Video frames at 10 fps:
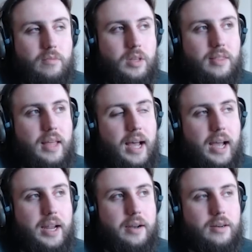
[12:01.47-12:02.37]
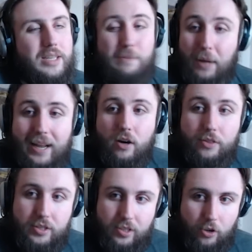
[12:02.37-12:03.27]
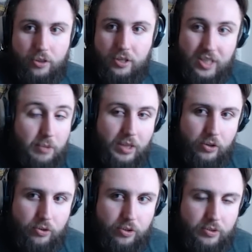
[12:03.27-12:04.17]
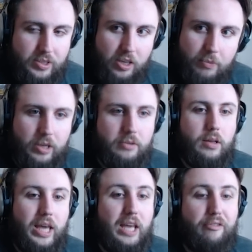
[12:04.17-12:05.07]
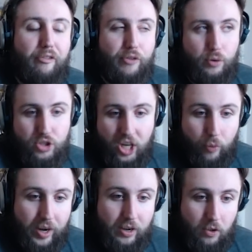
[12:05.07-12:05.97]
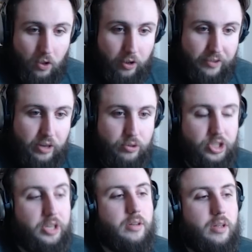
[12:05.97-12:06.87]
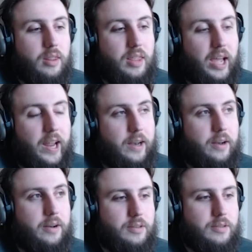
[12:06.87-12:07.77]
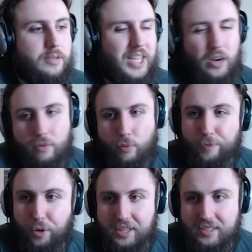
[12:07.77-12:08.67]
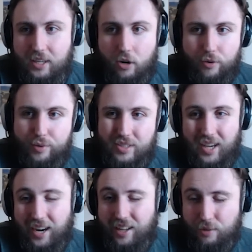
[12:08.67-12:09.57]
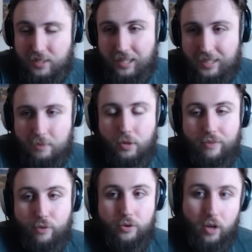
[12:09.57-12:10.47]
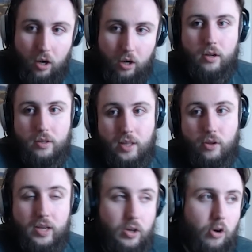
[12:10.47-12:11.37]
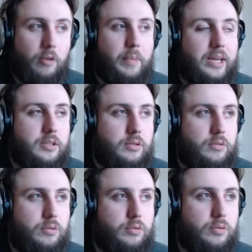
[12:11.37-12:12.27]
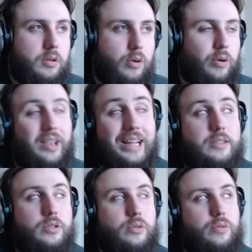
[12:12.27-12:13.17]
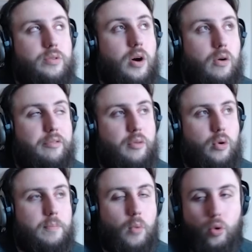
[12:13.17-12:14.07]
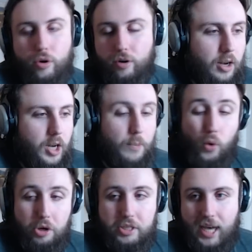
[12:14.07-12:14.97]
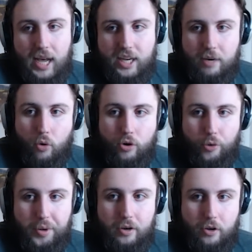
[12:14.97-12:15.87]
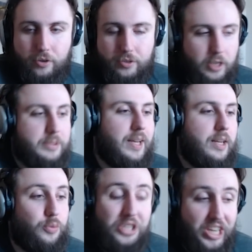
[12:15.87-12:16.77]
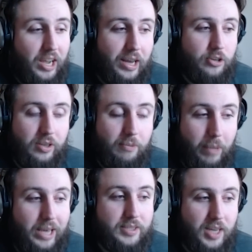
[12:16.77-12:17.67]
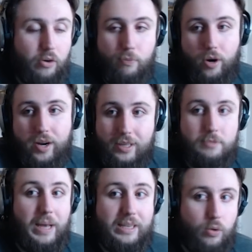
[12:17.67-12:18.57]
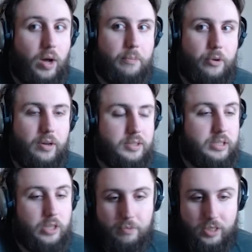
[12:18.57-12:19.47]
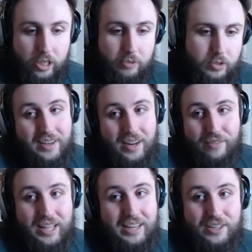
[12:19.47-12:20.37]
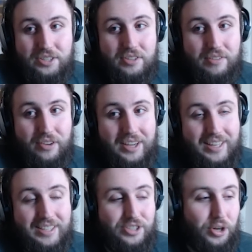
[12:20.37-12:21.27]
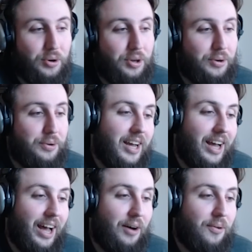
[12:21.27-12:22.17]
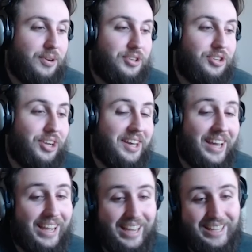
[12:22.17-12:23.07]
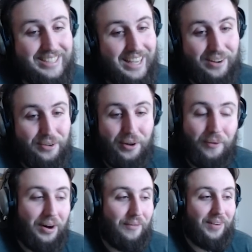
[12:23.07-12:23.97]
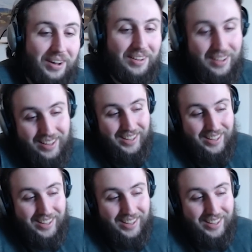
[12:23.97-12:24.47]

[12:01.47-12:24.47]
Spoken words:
that depending on the team that you're using him in, if you're generating a lot of energy, then Scoured Pride's ER is kind of useless. But if you're not, then the ER makes you, or lets you go for more attack and more crit on your substats, which can actually make Scoured Pride his best weapon in some teams. If that doesn't show you how shit he is, I don't know what will.